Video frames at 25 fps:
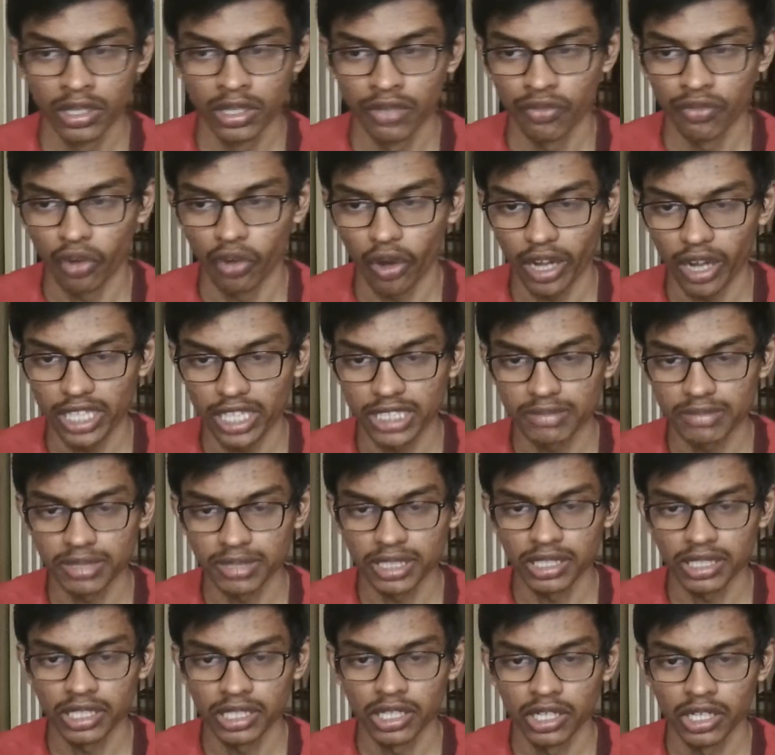For
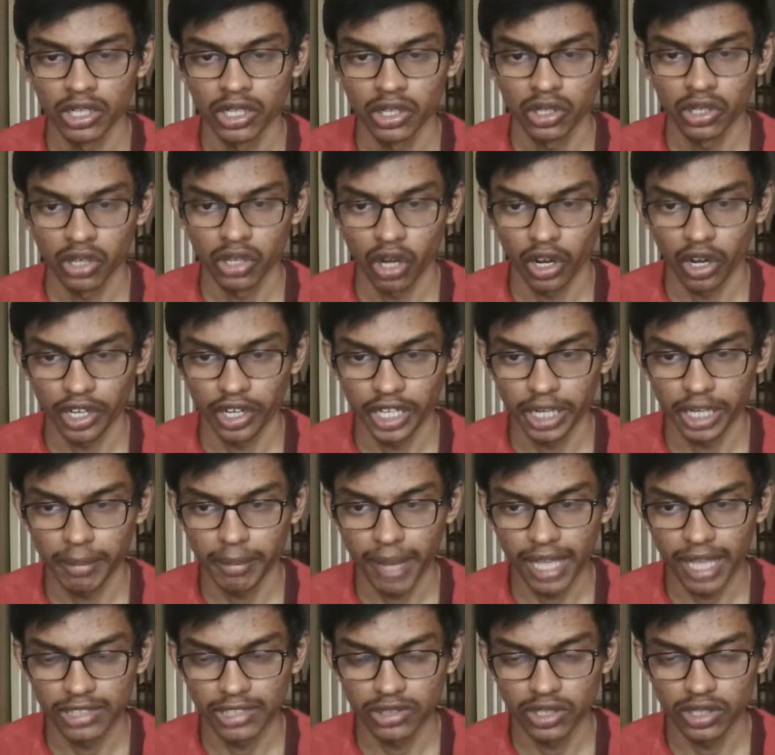example,
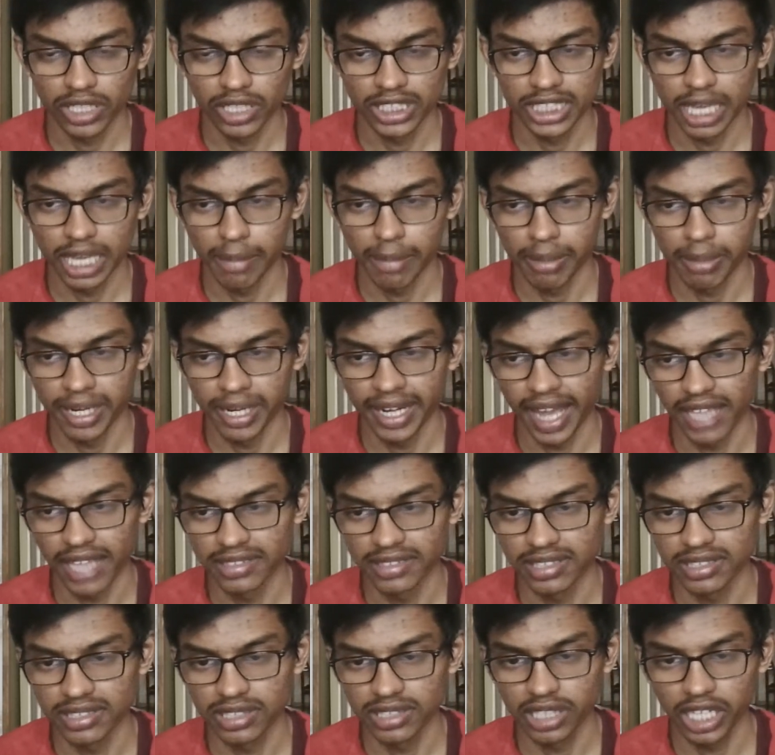clotrimazole is applied as a